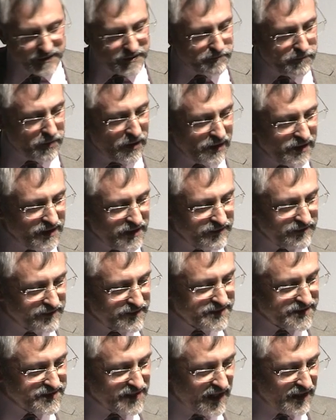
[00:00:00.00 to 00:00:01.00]
The
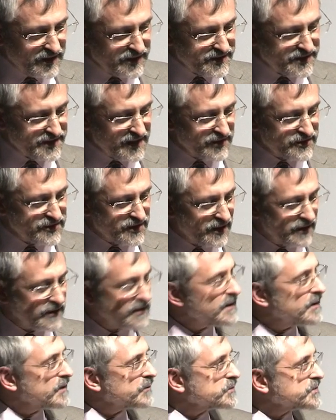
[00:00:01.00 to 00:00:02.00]
Berlin Science
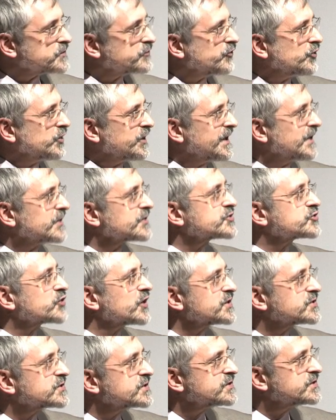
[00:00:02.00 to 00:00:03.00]
Centre was fully
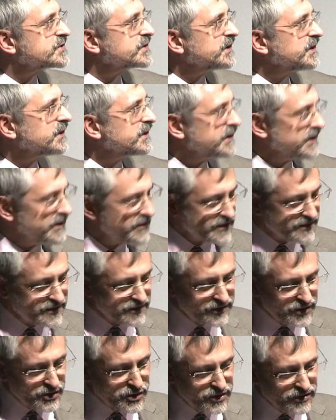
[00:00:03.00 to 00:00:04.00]
illustrated in
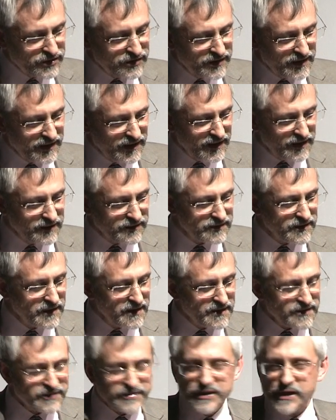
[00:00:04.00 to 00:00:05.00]
this edition
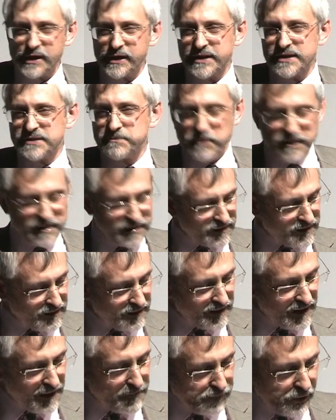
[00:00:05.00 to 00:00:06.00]
in Stirling's
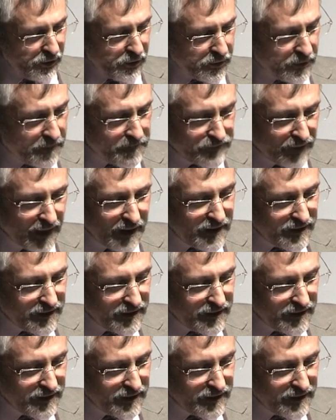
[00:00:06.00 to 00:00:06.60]
pink and blue.